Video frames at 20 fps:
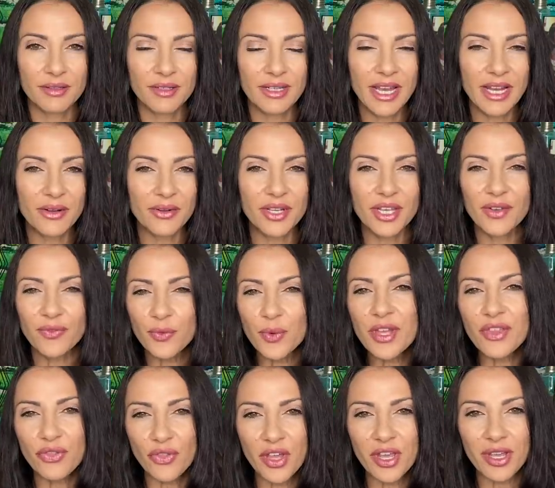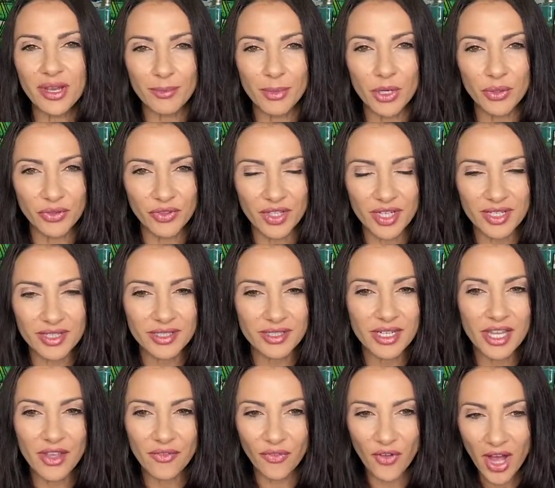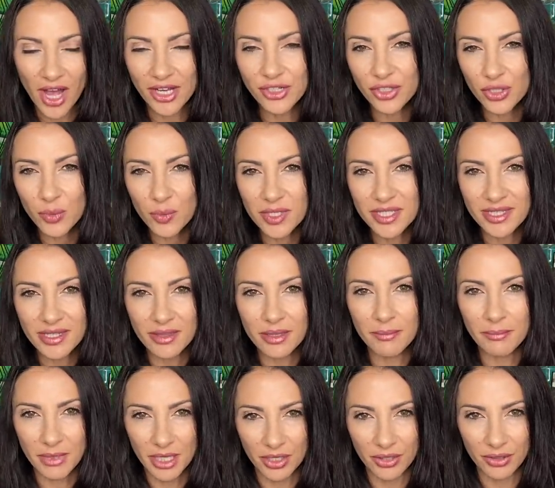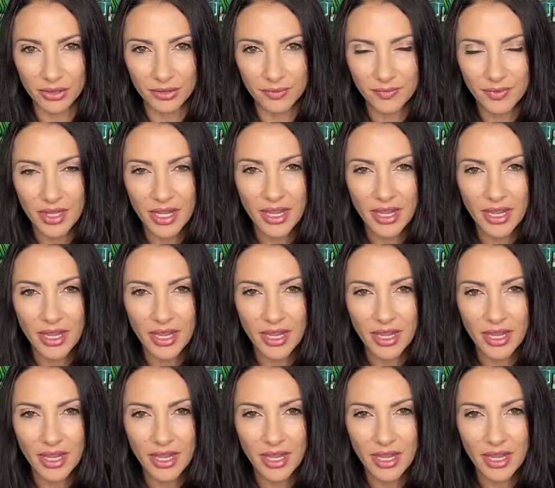Now, if we think about this, if Hunter was in the middle